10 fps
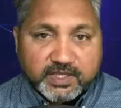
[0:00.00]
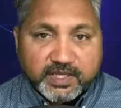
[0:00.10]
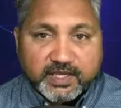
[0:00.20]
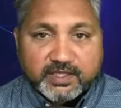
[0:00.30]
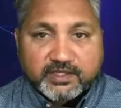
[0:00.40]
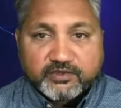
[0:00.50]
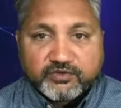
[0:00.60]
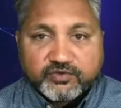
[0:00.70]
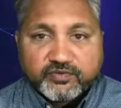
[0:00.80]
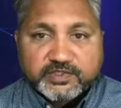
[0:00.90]
And the
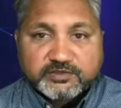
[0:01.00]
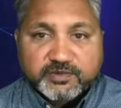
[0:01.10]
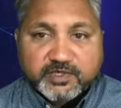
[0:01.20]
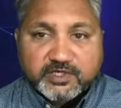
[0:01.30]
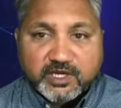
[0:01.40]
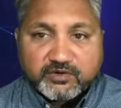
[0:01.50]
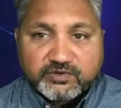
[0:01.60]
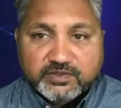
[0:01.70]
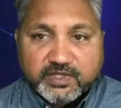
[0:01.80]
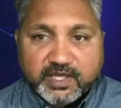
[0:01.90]
universe burst
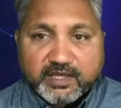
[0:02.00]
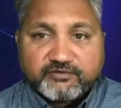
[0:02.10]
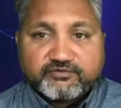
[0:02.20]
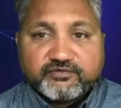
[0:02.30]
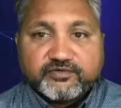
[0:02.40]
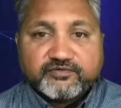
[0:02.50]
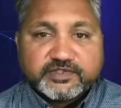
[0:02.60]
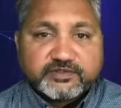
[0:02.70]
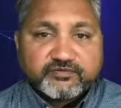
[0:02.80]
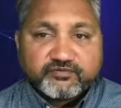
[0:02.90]
out and
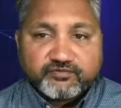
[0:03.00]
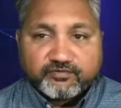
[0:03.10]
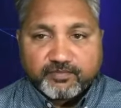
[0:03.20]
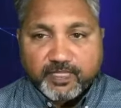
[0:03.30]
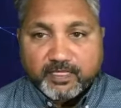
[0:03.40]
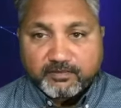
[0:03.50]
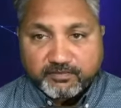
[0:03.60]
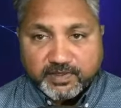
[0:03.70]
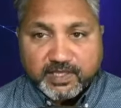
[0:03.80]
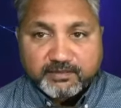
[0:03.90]
visit
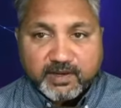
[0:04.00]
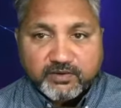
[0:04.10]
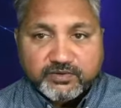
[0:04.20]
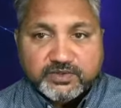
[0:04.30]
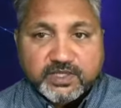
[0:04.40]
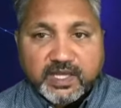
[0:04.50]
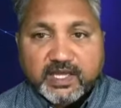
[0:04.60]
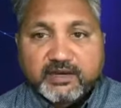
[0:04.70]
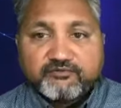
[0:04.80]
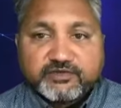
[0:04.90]
came out
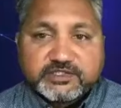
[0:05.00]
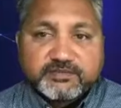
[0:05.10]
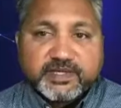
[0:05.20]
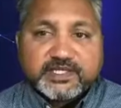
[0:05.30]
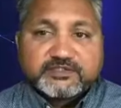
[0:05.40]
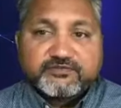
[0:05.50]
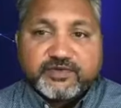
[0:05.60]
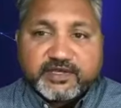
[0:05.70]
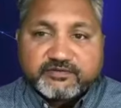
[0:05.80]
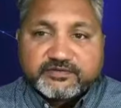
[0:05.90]
and visible as
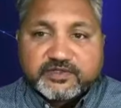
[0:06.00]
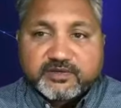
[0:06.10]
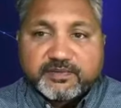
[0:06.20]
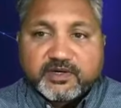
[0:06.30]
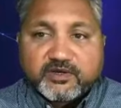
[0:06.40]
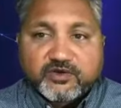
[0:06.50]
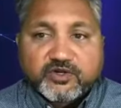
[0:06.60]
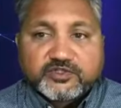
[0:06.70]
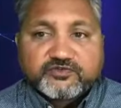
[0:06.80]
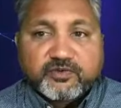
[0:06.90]
waves rippled
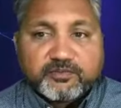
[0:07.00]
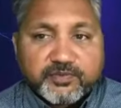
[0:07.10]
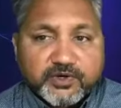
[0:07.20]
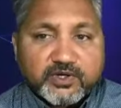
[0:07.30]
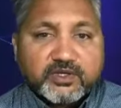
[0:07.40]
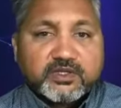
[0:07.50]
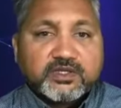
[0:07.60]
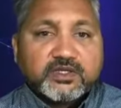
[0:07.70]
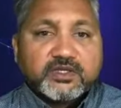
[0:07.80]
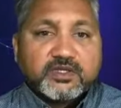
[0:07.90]
across from pearl
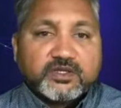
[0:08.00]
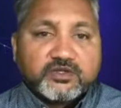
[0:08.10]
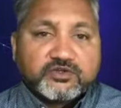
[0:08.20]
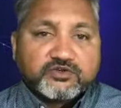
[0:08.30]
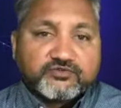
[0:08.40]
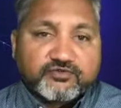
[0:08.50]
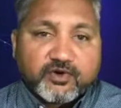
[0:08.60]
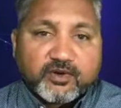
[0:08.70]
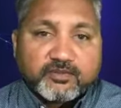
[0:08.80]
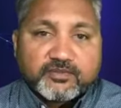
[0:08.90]
to
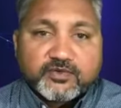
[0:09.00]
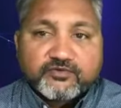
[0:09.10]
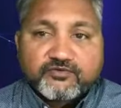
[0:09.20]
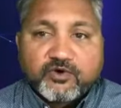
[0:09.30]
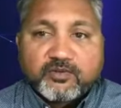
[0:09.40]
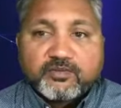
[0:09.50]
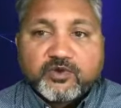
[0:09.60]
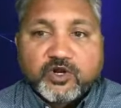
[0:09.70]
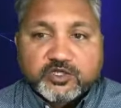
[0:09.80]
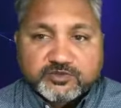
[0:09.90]
from form
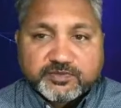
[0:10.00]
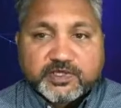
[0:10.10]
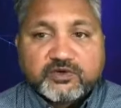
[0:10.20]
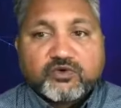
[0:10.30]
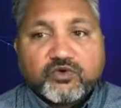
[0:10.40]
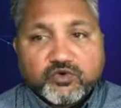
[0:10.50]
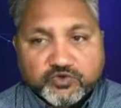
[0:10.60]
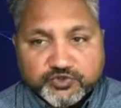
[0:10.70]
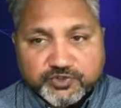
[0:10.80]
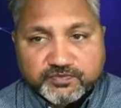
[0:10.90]
cosmic
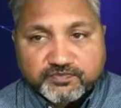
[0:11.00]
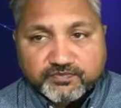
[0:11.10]
ocean.